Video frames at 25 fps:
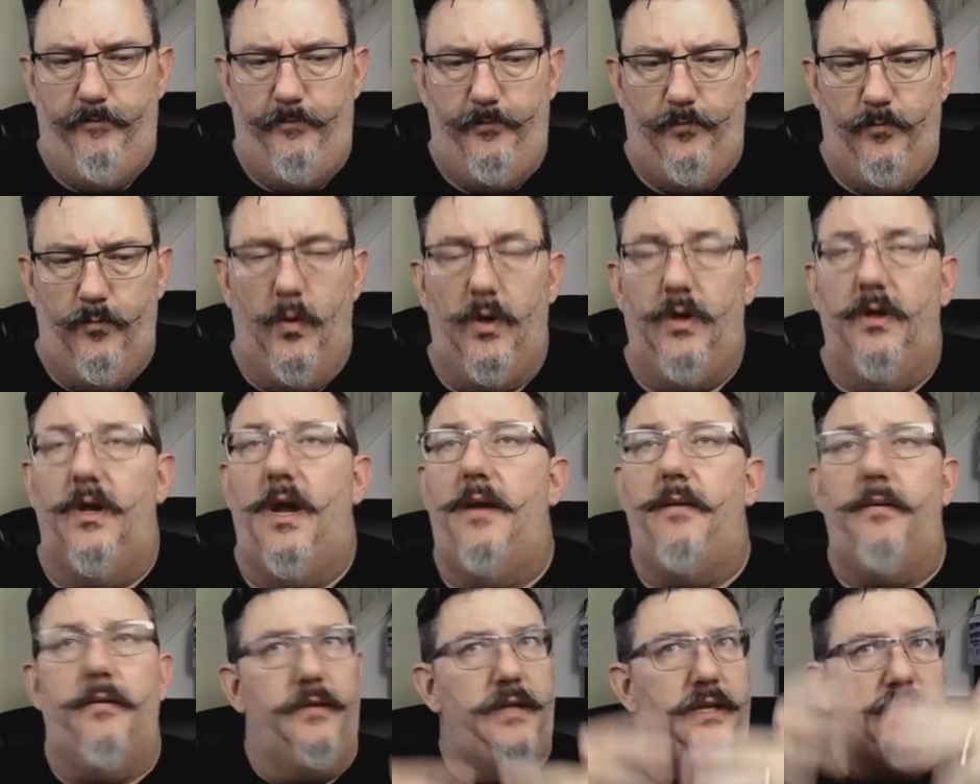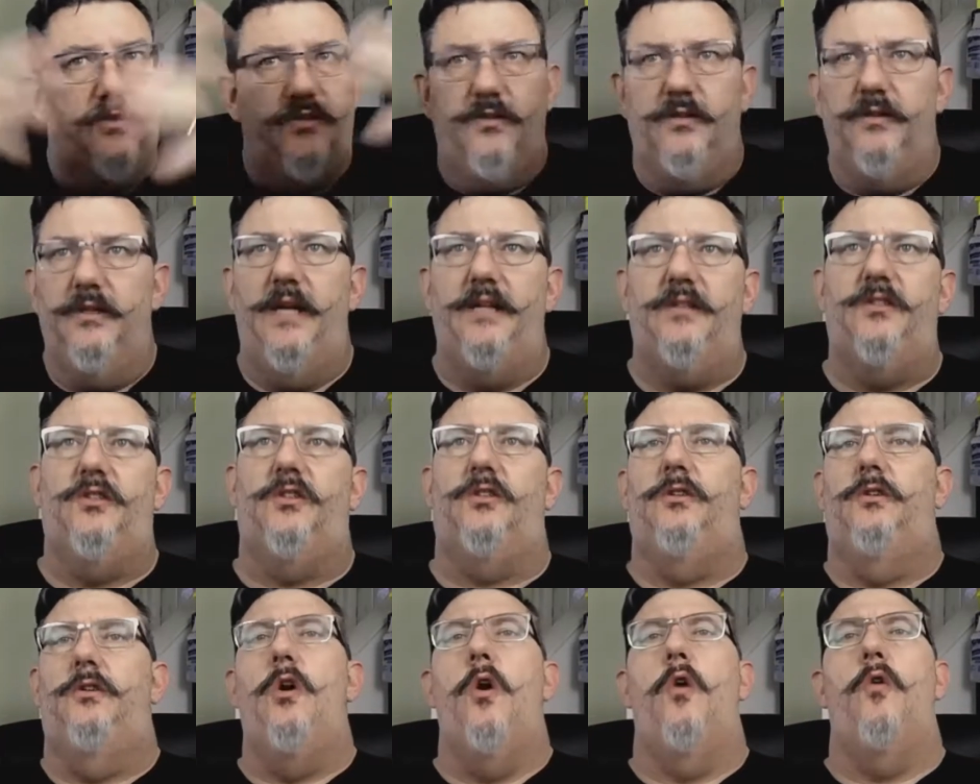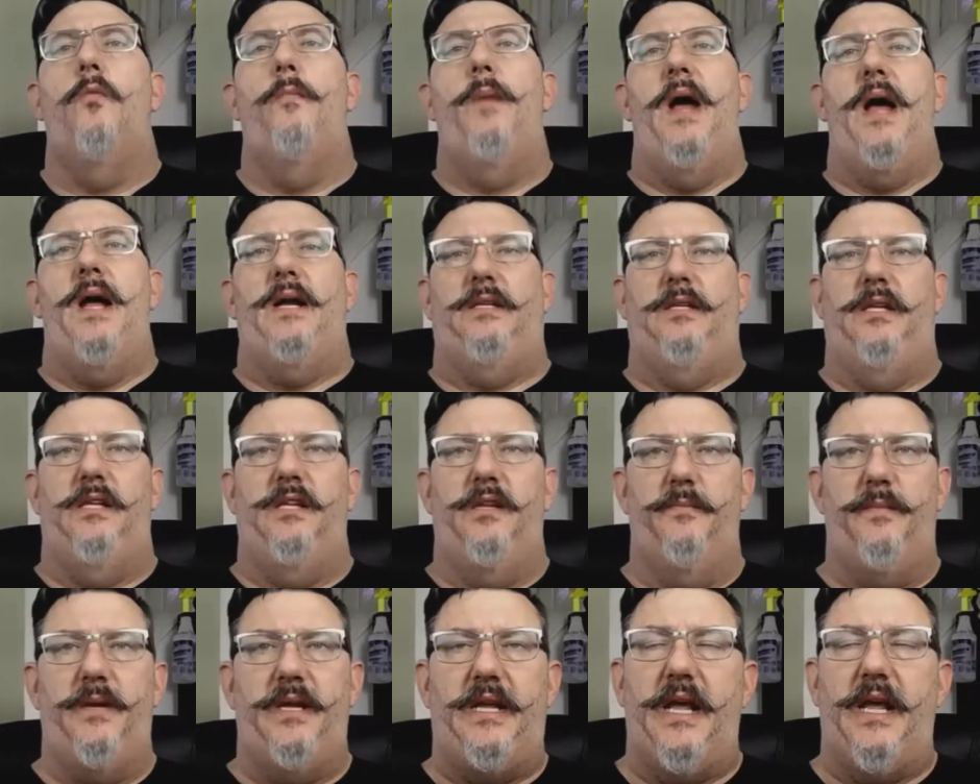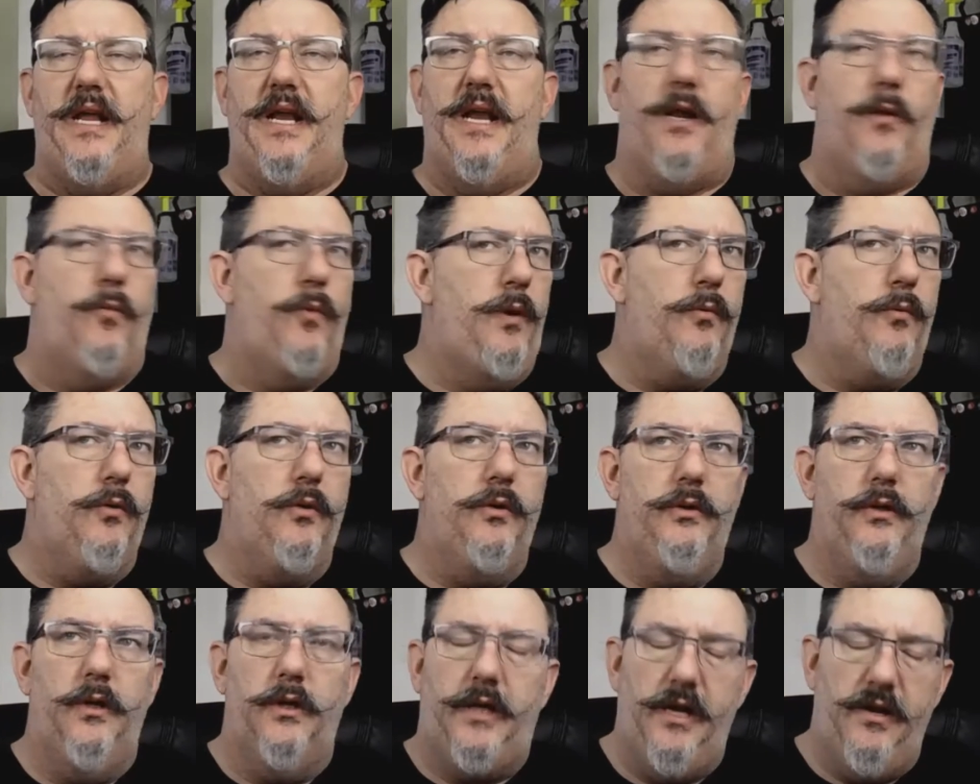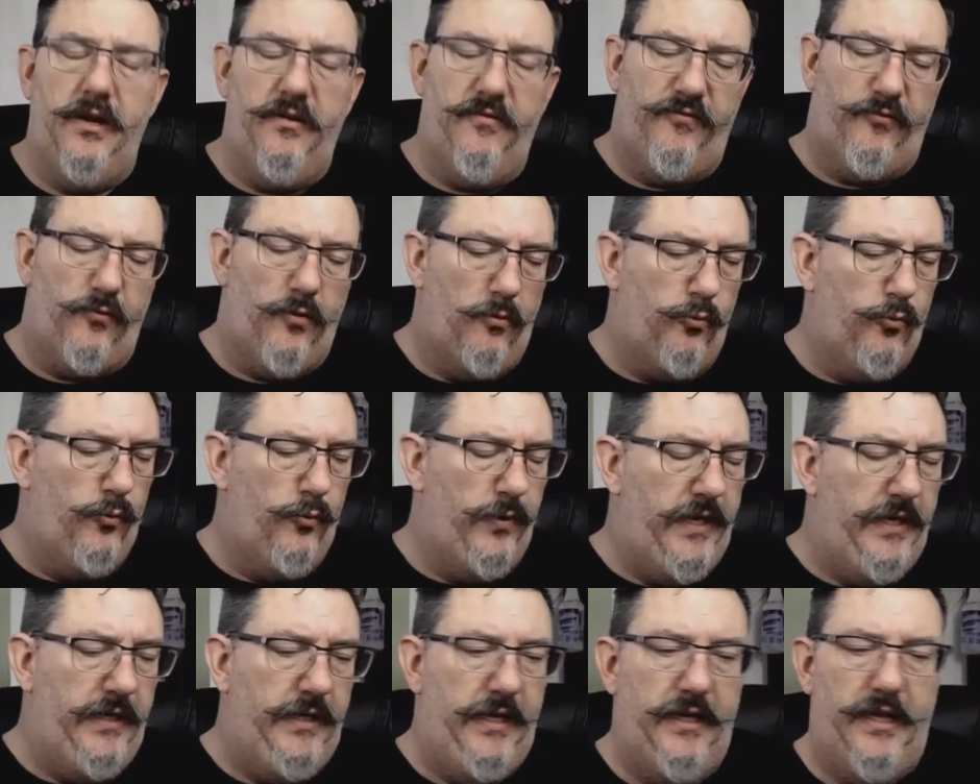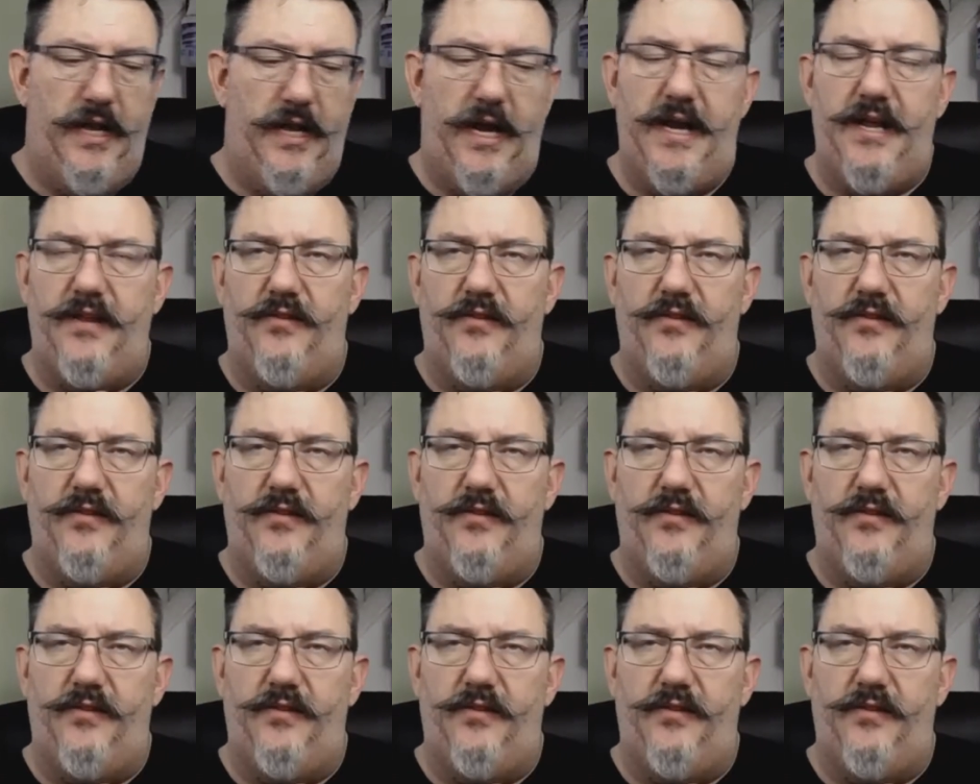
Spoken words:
let's go back to the beginning. We were looking for a really light